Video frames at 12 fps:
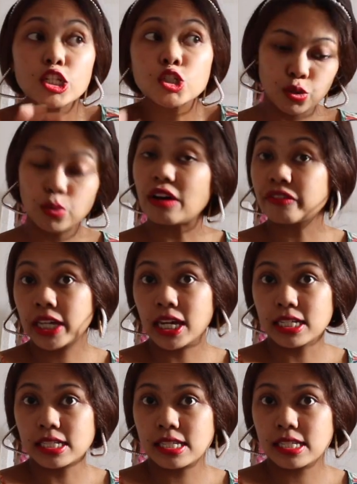Do you have
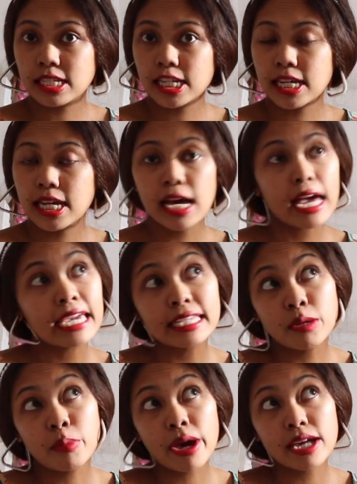kids?
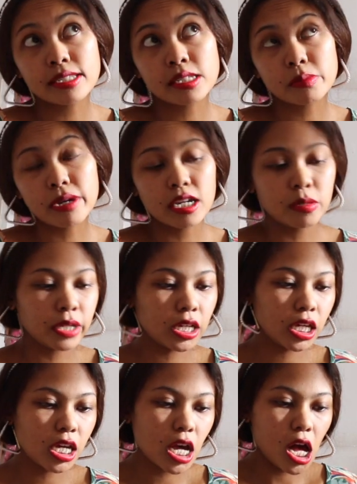Any pets
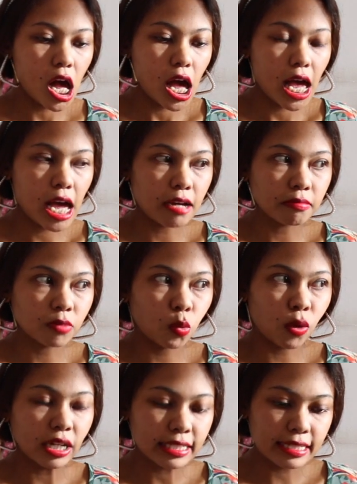maybe?
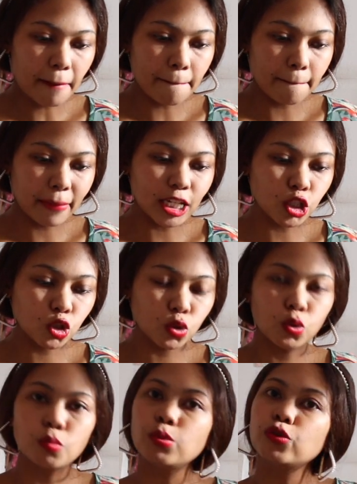What made
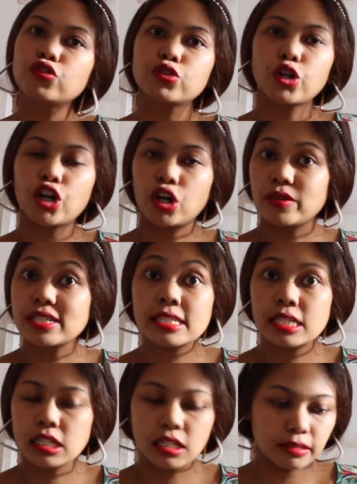you move to your current
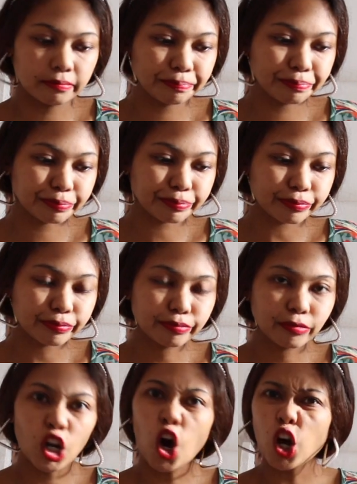city?
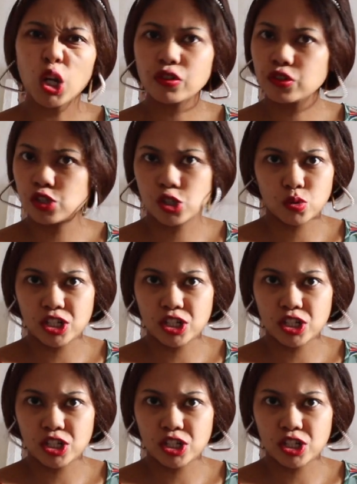All of those